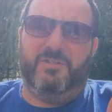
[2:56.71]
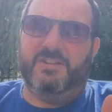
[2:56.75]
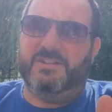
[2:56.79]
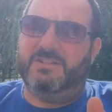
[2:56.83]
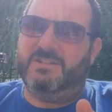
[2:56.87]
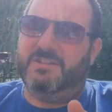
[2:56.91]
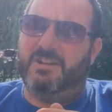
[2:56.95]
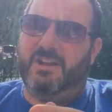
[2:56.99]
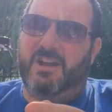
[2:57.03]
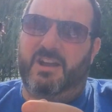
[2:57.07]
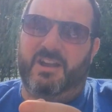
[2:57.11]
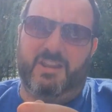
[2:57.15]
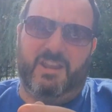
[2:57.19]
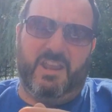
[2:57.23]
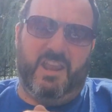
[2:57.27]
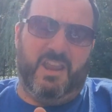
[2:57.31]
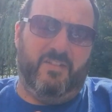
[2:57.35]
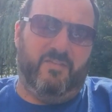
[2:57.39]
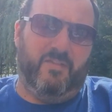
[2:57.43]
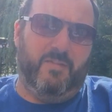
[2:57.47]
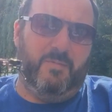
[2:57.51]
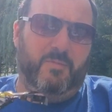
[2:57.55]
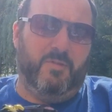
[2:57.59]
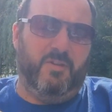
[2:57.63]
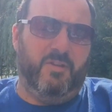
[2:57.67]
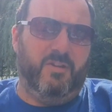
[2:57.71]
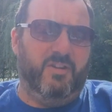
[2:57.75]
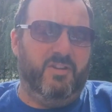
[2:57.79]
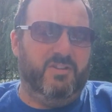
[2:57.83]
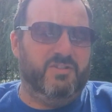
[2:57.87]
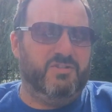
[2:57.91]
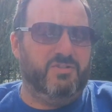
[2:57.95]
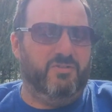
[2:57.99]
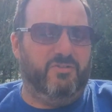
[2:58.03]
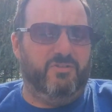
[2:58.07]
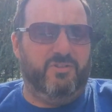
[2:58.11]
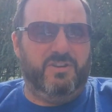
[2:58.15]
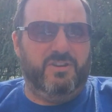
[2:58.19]
done this and I gave him
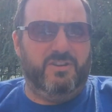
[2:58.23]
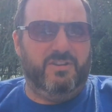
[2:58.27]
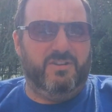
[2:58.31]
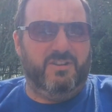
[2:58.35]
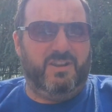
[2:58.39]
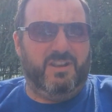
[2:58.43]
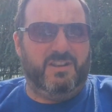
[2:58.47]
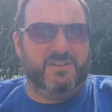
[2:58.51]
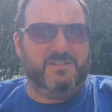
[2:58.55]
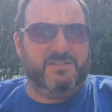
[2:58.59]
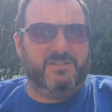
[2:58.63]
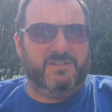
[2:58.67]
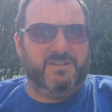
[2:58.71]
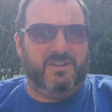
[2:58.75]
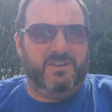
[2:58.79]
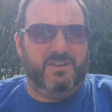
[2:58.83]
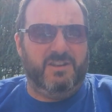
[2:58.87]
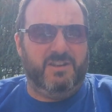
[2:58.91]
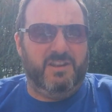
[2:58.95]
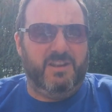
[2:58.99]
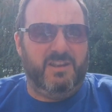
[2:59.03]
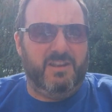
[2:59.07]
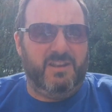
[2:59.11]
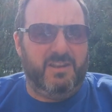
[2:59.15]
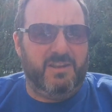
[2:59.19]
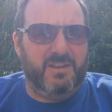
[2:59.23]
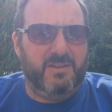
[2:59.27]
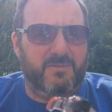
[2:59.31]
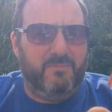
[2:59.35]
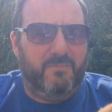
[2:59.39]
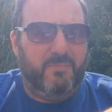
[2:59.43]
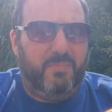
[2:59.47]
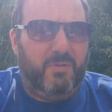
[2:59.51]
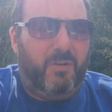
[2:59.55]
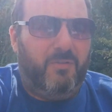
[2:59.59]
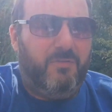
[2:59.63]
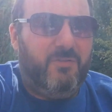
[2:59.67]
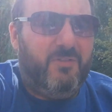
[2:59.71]
a toy last year, he
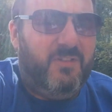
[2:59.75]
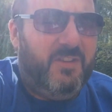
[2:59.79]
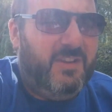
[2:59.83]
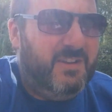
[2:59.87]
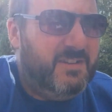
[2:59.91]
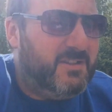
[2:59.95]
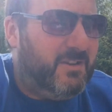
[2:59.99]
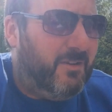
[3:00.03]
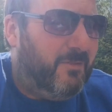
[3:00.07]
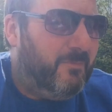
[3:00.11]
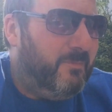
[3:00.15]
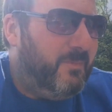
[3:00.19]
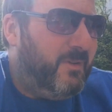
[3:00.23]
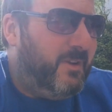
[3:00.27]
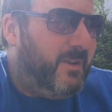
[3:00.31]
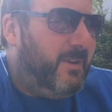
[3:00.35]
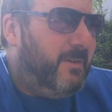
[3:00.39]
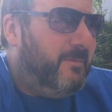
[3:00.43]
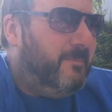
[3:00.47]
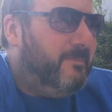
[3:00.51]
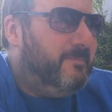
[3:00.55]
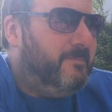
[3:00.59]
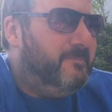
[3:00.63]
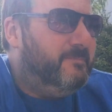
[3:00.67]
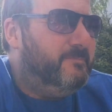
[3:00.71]
plonked this on me.